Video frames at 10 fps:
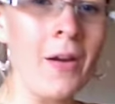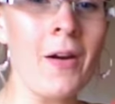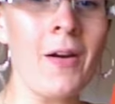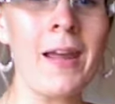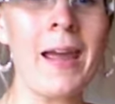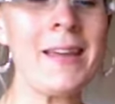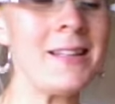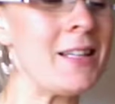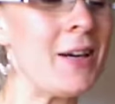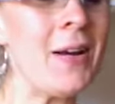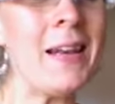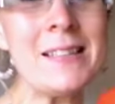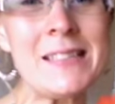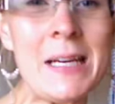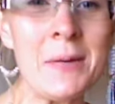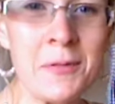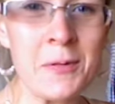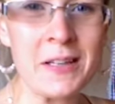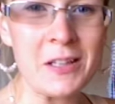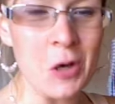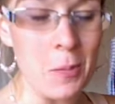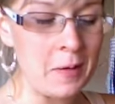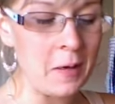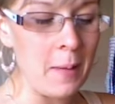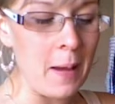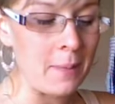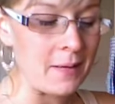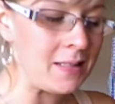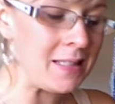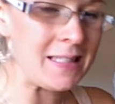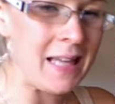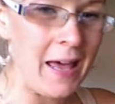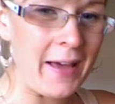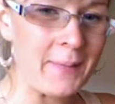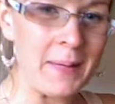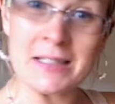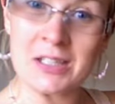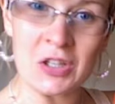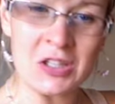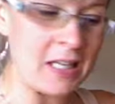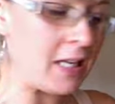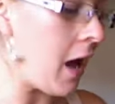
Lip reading: Okay, so a little tip for when you're chopping your peppers is to cut it in